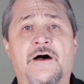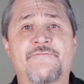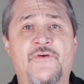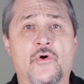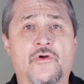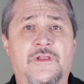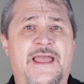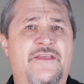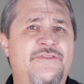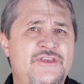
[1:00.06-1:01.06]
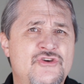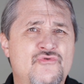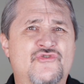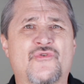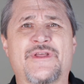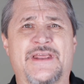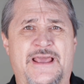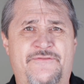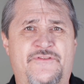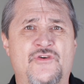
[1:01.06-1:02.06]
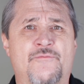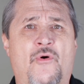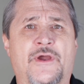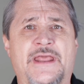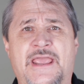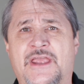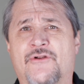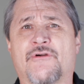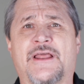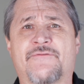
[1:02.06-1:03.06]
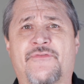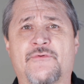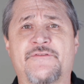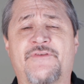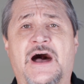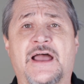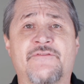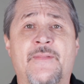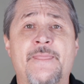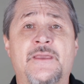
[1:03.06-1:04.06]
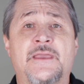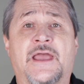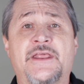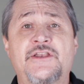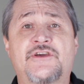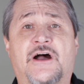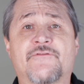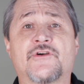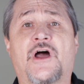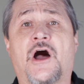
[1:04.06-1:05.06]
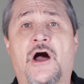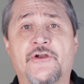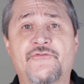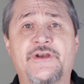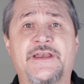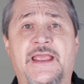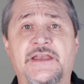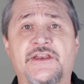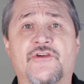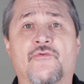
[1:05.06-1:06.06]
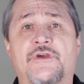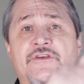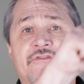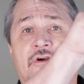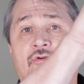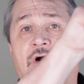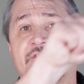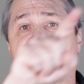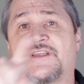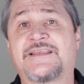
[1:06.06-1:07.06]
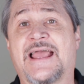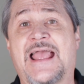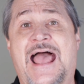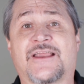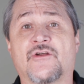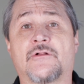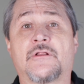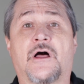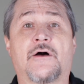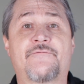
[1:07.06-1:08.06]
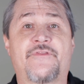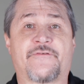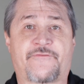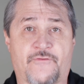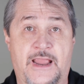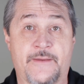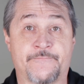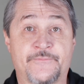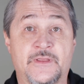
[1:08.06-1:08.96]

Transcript: focal length, usually an f2.8 or an f3.5, and it covered 180 degrees across the diagonal of the frame.